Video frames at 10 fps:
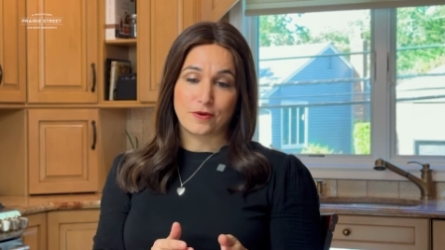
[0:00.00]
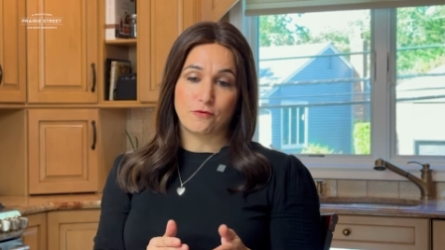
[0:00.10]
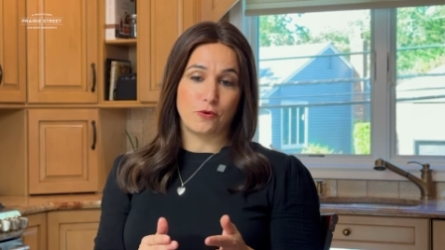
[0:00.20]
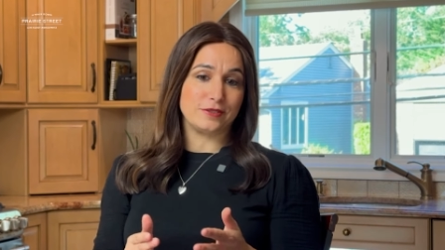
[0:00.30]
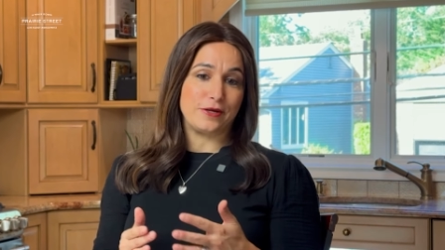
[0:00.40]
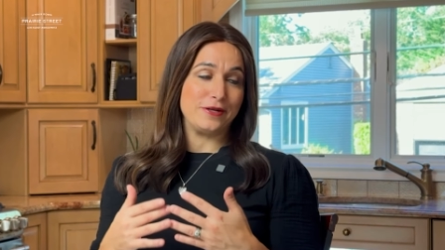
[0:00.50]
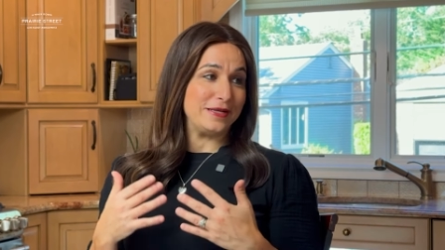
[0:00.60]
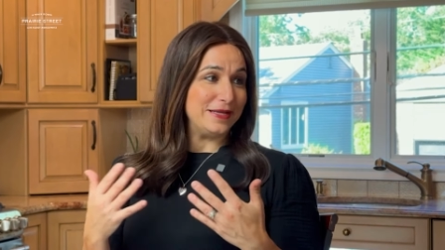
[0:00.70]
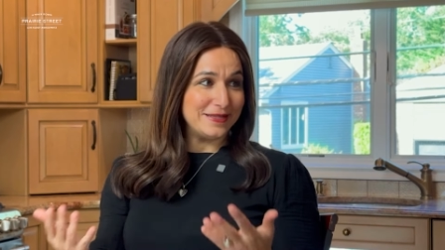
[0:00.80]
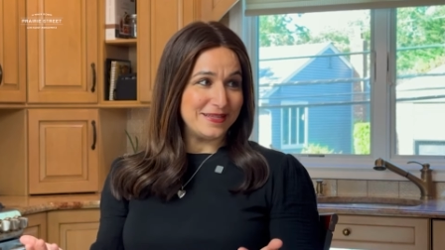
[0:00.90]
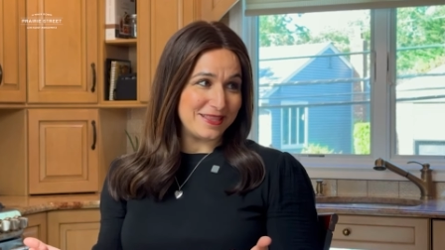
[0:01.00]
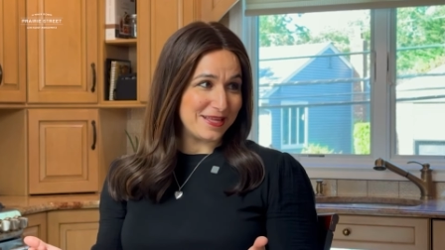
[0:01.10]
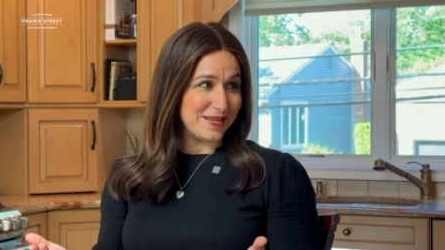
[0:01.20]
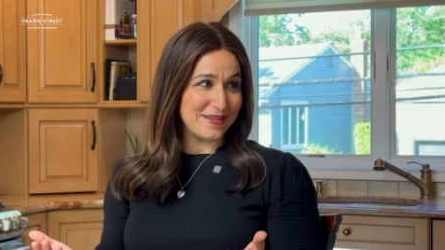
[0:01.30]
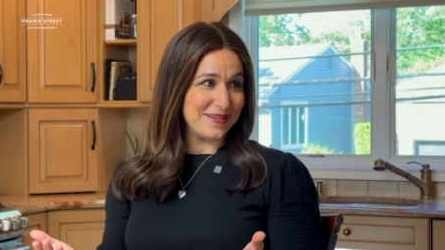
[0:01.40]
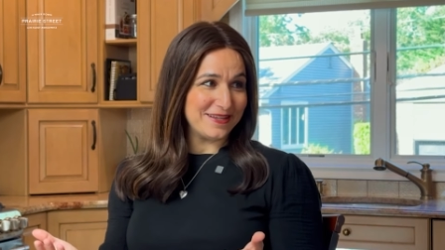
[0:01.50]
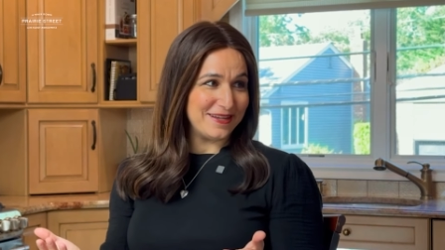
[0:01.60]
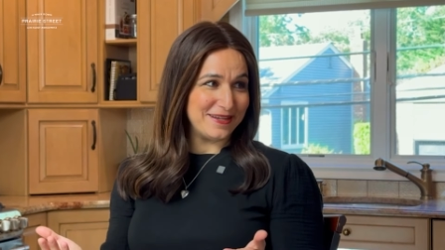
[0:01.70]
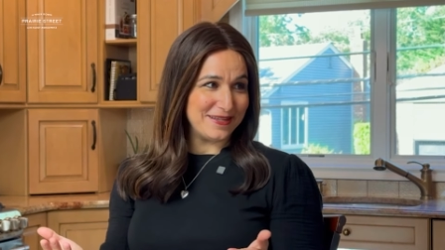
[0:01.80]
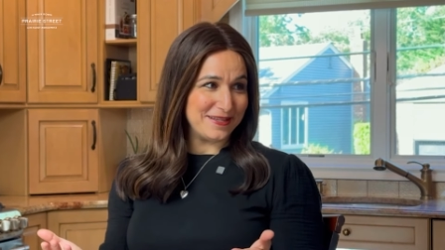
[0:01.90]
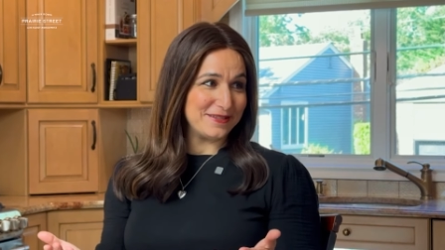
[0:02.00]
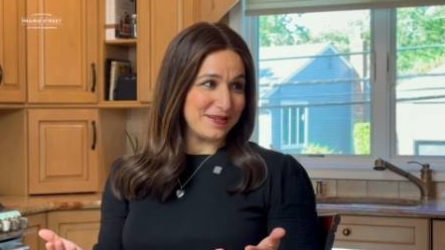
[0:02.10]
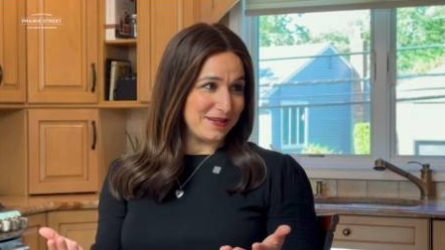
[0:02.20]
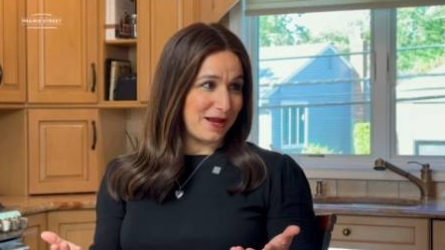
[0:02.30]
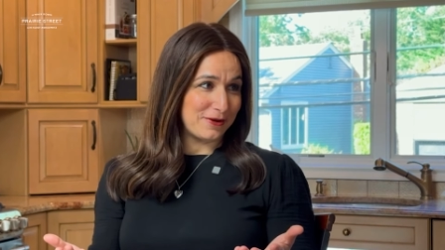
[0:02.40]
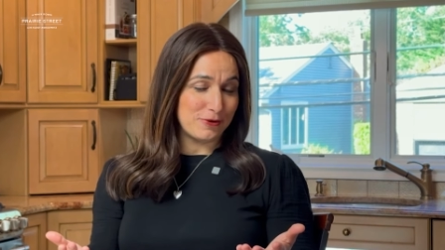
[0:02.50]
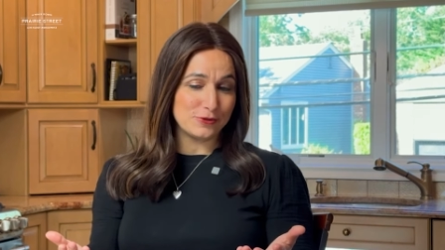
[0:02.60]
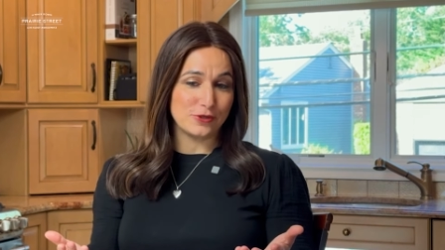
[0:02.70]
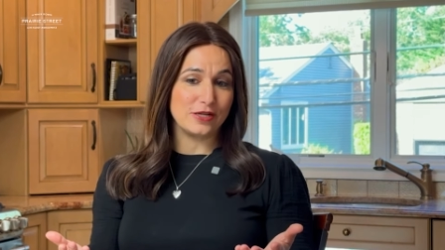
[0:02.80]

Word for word: Of course, I couldn't eat anything uh, in, in non-kosher